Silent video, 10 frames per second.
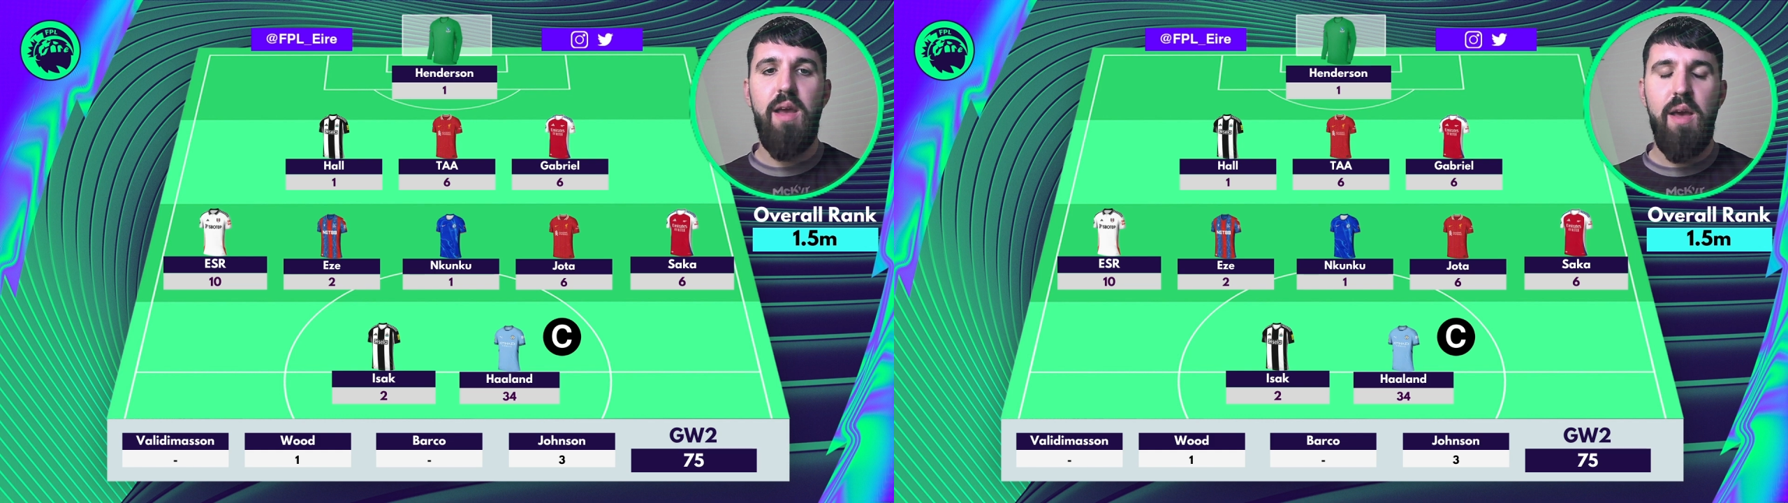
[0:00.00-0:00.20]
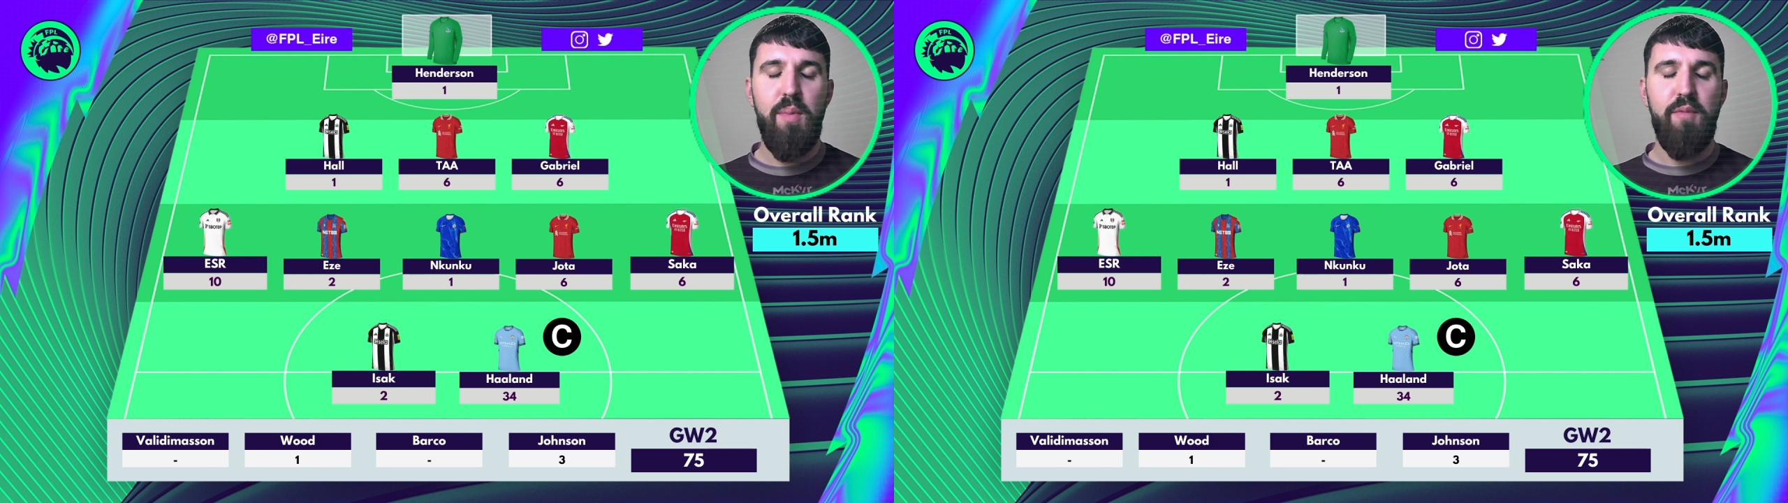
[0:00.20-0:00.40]

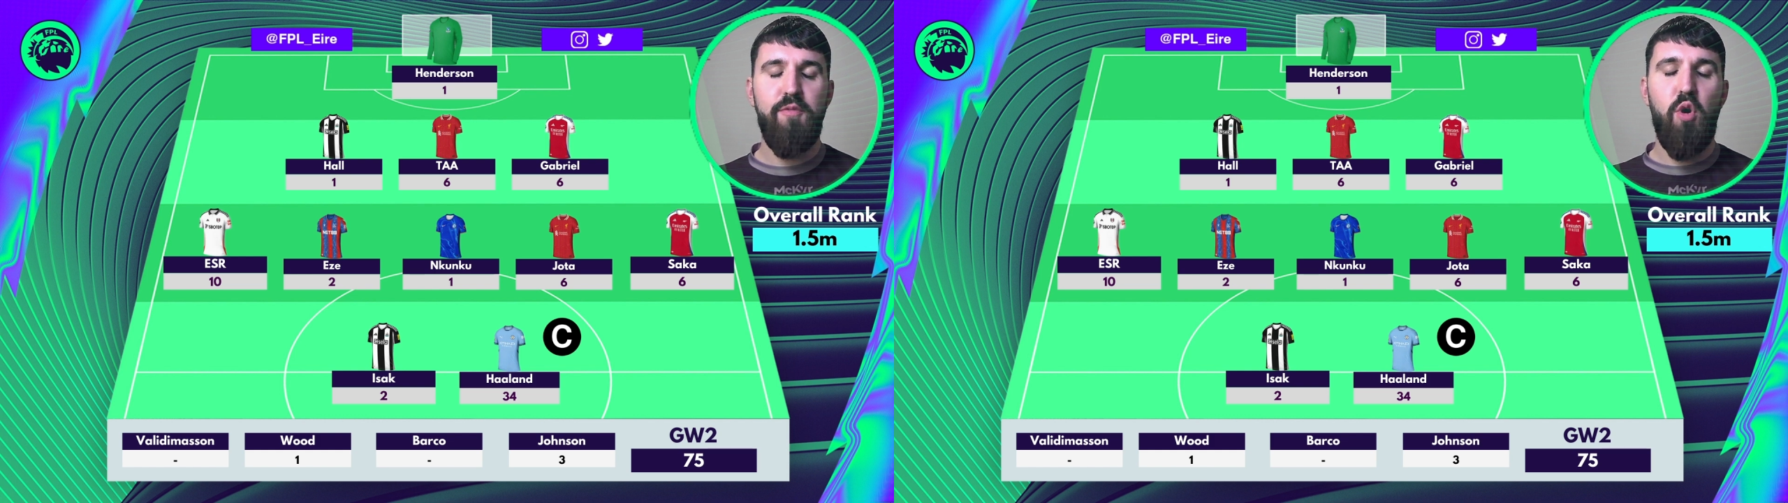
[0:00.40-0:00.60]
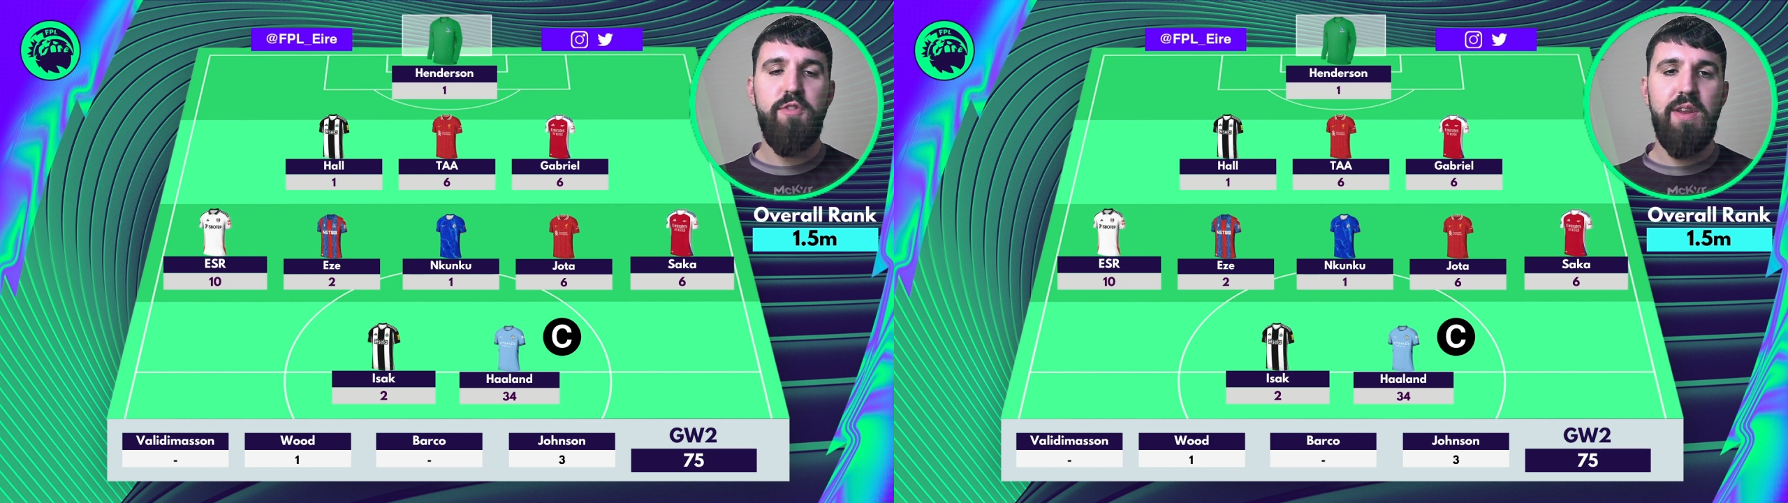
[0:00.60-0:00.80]
but
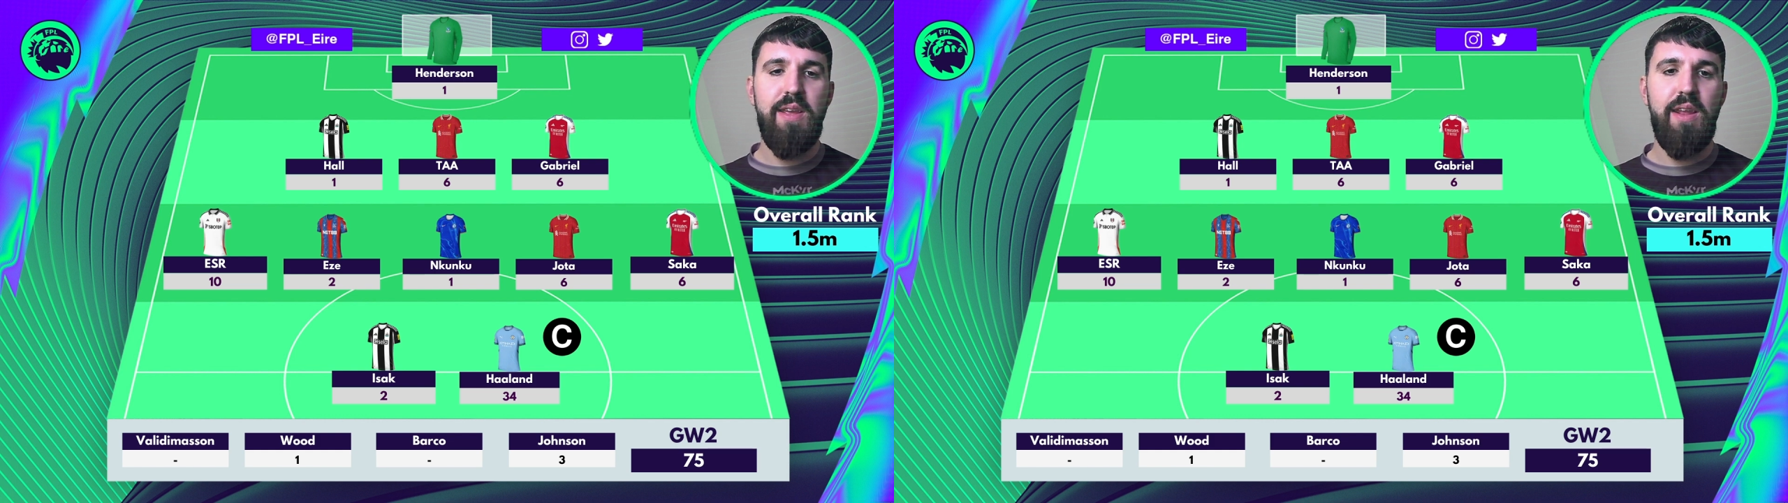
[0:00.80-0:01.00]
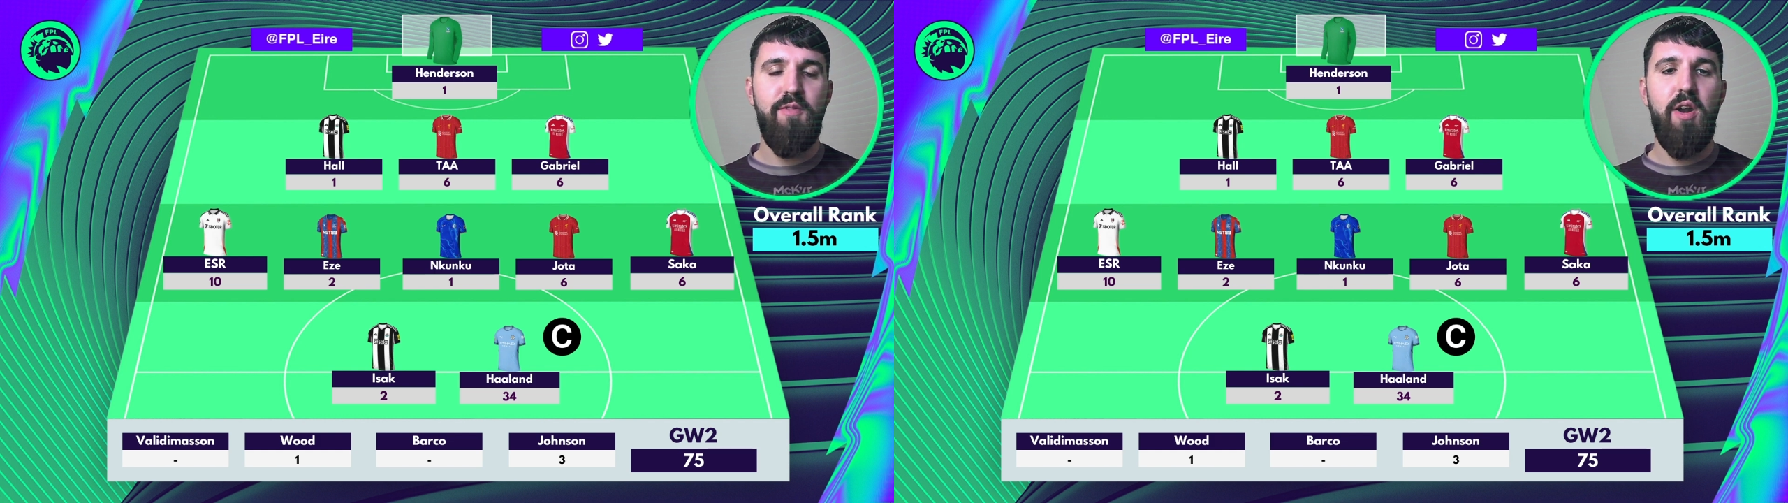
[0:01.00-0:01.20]
unfortunately he
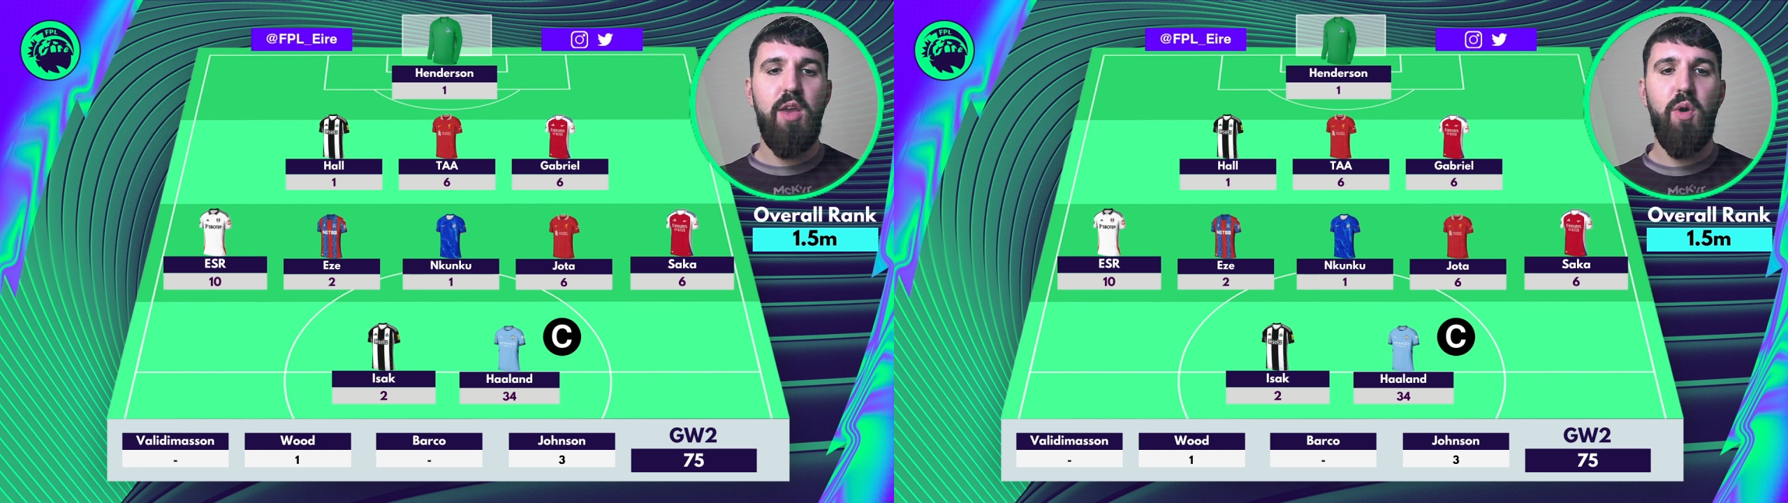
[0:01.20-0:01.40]
had a very